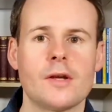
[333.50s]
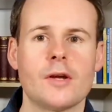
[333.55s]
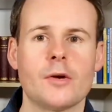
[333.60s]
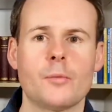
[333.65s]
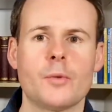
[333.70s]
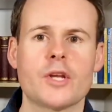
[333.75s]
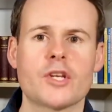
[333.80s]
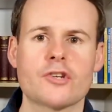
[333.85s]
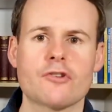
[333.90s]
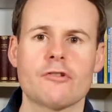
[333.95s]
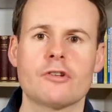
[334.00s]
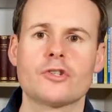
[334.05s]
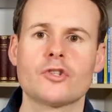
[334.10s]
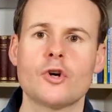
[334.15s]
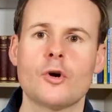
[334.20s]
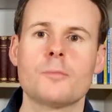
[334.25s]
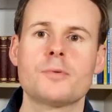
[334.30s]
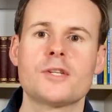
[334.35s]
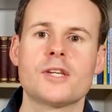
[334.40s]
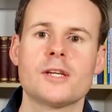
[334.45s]
which are
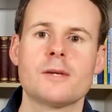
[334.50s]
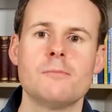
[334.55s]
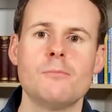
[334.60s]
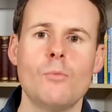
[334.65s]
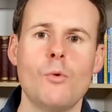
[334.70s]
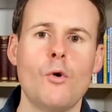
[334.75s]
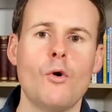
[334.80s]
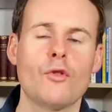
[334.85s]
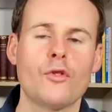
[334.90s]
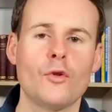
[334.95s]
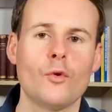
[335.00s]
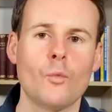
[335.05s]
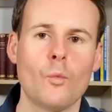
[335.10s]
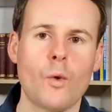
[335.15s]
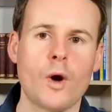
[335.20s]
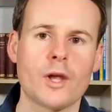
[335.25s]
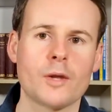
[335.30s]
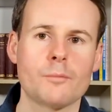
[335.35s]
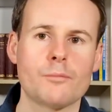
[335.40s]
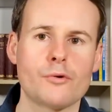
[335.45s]
adopting more than
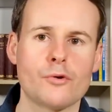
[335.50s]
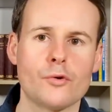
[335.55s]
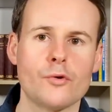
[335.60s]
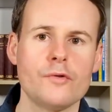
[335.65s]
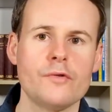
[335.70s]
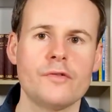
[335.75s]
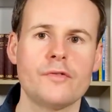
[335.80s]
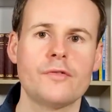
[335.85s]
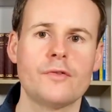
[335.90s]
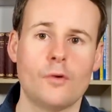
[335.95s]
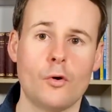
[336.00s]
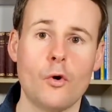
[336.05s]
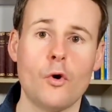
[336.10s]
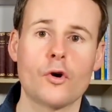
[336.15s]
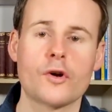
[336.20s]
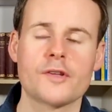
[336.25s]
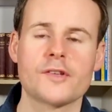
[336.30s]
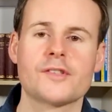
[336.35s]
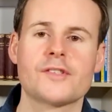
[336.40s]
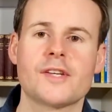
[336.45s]
one proof or
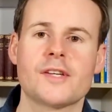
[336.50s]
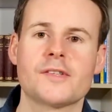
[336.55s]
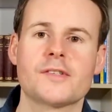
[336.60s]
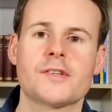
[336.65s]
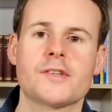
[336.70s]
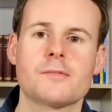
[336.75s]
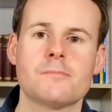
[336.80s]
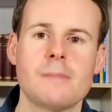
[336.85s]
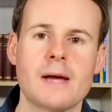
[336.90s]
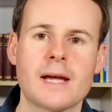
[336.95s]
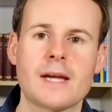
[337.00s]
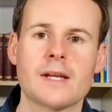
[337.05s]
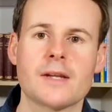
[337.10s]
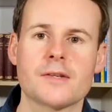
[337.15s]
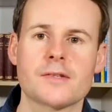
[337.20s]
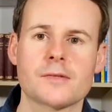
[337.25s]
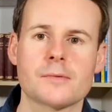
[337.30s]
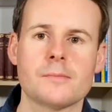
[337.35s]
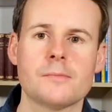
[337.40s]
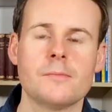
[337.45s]
consensus
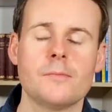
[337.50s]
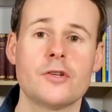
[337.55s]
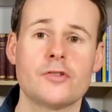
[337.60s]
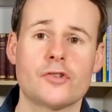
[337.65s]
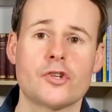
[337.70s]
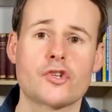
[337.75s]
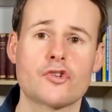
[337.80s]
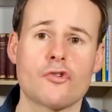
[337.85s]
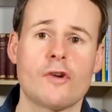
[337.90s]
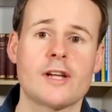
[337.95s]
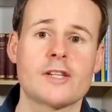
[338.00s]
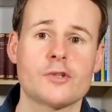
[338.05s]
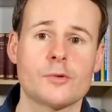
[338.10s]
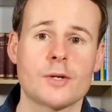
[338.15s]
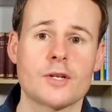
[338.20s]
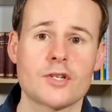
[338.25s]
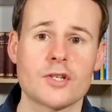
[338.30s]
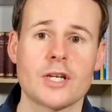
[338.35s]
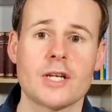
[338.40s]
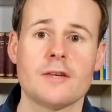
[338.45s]
mechanism to try to
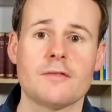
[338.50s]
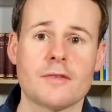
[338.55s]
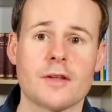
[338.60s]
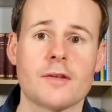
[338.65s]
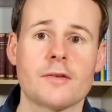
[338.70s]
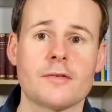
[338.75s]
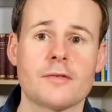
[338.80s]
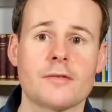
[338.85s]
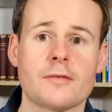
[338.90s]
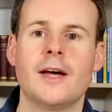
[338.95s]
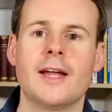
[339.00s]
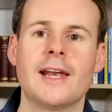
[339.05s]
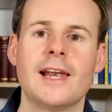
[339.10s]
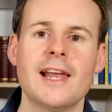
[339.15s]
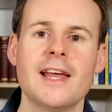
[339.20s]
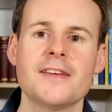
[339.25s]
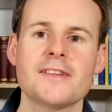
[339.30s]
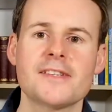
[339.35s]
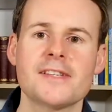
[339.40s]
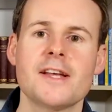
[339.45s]
achieve this. And
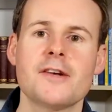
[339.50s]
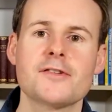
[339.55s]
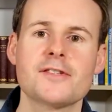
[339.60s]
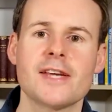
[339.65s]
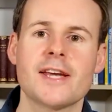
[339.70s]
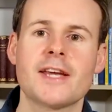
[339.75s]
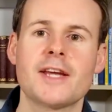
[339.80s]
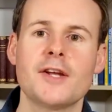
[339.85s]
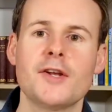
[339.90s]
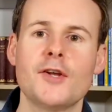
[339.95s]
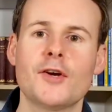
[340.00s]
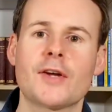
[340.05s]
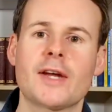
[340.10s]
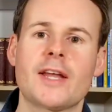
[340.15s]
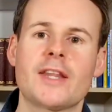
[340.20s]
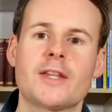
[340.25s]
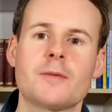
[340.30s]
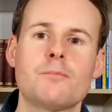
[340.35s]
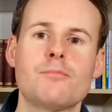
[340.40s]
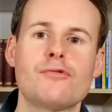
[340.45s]
let's now take a look
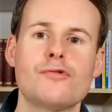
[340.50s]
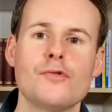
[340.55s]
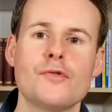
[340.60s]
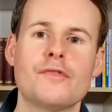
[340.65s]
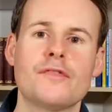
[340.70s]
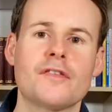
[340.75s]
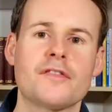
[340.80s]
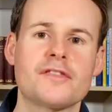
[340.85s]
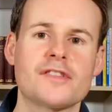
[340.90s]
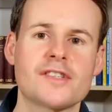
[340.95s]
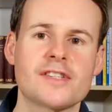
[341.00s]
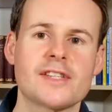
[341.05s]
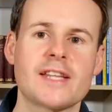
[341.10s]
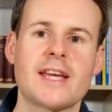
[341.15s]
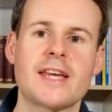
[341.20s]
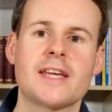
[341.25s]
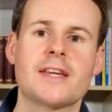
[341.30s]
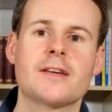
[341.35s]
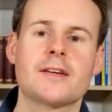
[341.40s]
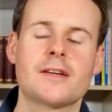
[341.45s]
at the proof of
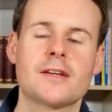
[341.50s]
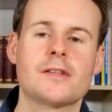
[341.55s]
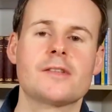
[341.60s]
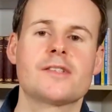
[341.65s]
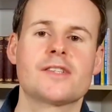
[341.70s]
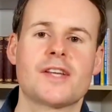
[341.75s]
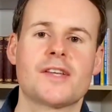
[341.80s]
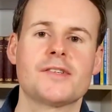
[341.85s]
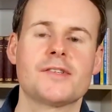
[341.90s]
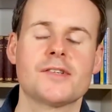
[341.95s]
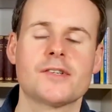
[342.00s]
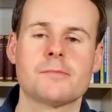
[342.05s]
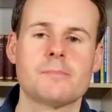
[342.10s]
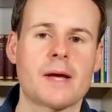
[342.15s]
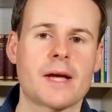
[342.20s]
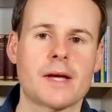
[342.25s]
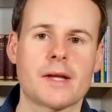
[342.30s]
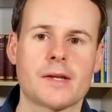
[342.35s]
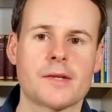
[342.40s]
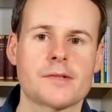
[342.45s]
stake consensus
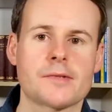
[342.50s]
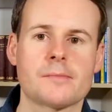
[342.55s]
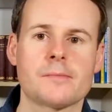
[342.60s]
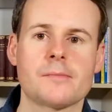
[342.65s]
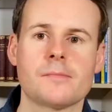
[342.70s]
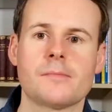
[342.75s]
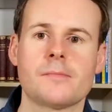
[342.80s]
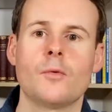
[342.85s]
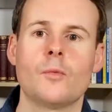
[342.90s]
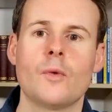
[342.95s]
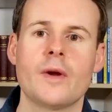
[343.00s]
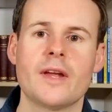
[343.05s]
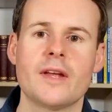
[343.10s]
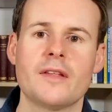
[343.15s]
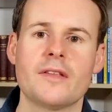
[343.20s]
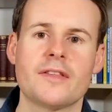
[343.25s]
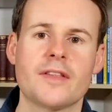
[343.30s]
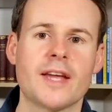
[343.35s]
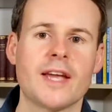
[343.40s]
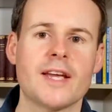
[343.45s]
mechanism,
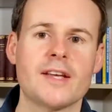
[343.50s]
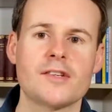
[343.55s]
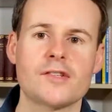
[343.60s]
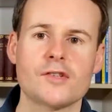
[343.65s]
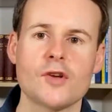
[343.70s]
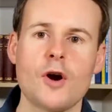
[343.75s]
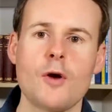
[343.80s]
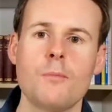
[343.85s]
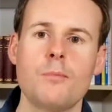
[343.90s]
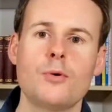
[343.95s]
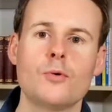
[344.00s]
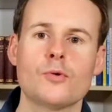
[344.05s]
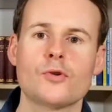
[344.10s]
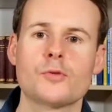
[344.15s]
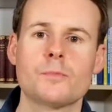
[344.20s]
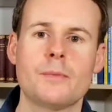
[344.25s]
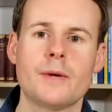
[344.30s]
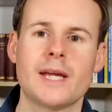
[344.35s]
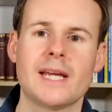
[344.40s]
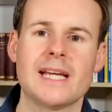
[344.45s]
with
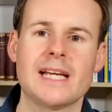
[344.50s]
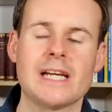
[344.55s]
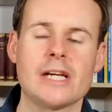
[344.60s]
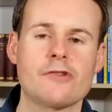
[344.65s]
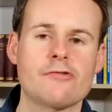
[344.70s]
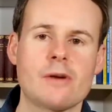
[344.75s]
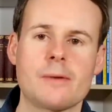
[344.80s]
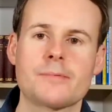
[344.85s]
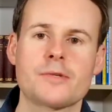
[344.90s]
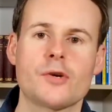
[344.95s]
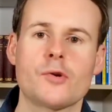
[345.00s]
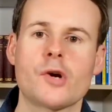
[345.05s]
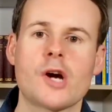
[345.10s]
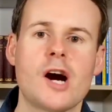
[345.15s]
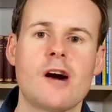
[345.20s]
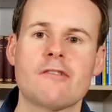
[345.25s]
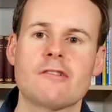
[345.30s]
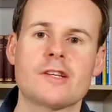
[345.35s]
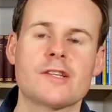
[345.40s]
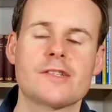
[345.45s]
examples being
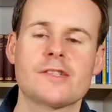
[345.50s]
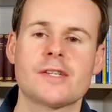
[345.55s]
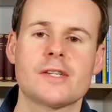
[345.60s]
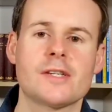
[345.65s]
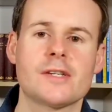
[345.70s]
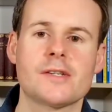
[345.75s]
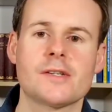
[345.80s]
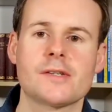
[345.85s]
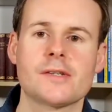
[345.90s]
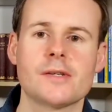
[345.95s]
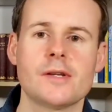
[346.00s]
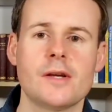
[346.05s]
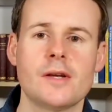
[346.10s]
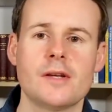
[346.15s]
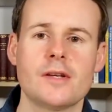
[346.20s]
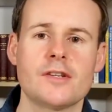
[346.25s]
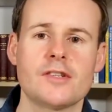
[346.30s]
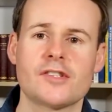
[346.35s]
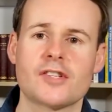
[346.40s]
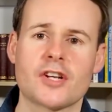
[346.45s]
cryptocurrencies
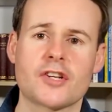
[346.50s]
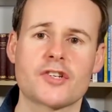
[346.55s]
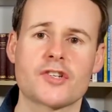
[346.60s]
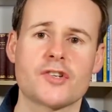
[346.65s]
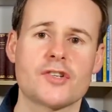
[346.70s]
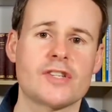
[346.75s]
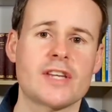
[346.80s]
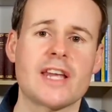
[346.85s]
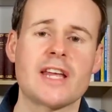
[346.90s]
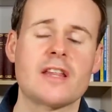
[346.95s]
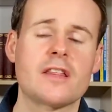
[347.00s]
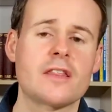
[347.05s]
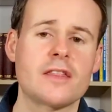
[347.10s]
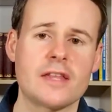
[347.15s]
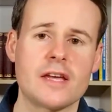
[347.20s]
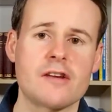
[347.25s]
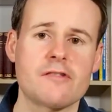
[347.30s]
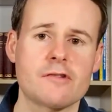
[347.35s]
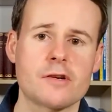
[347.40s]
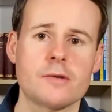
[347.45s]
such as
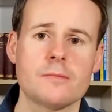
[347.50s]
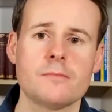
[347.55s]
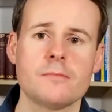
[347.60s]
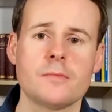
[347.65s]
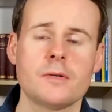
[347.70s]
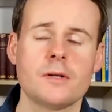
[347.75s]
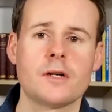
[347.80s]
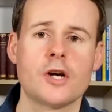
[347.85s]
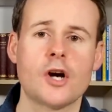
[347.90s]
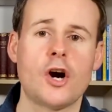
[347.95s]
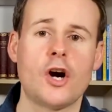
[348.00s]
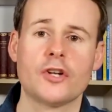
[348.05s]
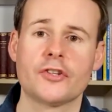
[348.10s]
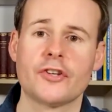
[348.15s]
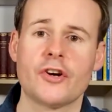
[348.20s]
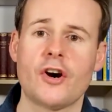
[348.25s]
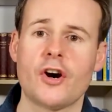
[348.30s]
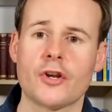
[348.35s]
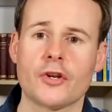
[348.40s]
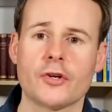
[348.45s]
Ethereum,
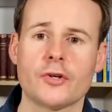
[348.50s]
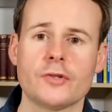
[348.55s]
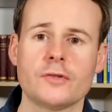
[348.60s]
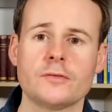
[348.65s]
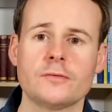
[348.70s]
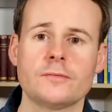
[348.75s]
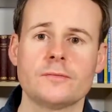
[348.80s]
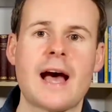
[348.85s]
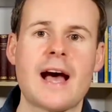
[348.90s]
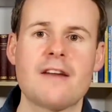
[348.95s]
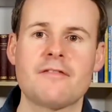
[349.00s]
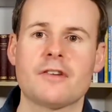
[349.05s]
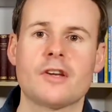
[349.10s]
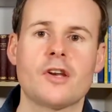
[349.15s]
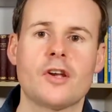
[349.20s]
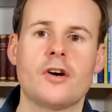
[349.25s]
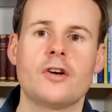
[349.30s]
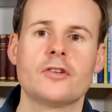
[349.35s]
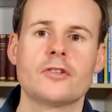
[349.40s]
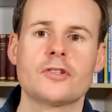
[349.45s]
Cardano,
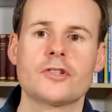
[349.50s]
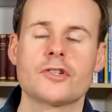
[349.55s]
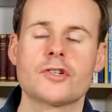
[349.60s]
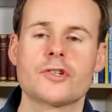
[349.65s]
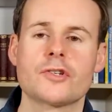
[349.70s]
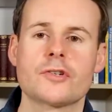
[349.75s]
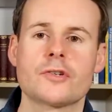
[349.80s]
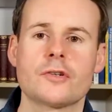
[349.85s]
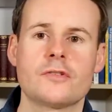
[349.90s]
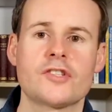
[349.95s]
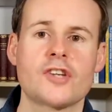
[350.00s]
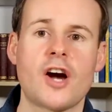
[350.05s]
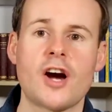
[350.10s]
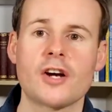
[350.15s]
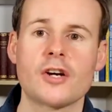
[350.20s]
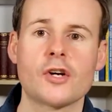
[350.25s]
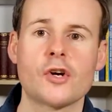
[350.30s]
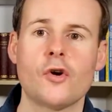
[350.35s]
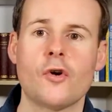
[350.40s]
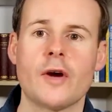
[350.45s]
Avalanche,
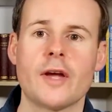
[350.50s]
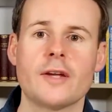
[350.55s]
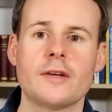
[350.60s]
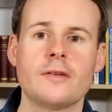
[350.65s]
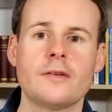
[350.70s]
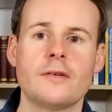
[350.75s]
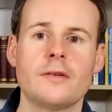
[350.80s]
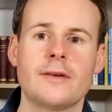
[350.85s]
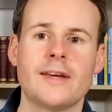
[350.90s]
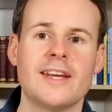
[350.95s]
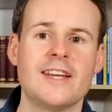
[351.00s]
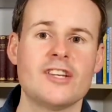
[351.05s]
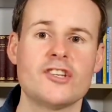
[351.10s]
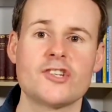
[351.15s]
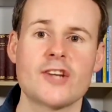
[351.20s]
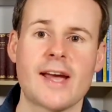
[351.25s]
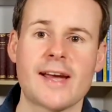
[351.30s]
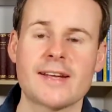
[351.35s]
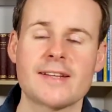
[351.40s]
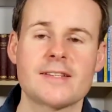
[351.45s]
Toncoin,
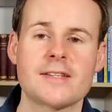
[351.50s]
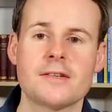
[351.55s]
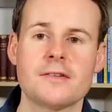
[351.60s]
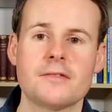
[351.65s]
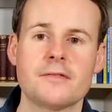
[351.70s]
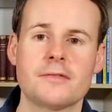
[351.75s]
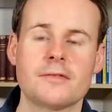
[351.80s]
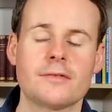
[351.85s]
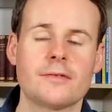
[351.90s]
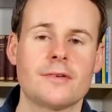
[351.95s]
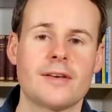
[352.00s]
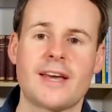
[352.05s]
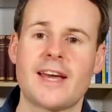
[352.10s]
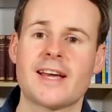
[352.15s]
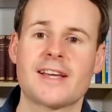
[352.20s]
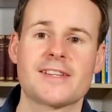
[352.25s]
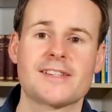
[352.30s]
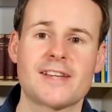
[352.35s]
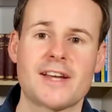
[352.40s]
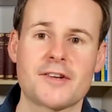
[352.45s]
Injective,
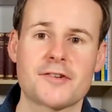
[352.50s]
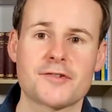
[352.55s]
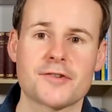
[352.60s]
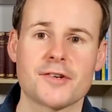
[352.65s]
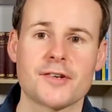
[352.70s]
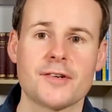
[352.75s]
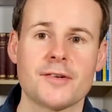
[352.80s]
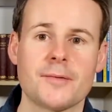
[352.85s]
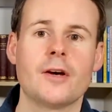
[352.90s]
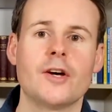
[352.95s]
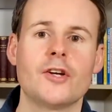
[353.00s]
etc.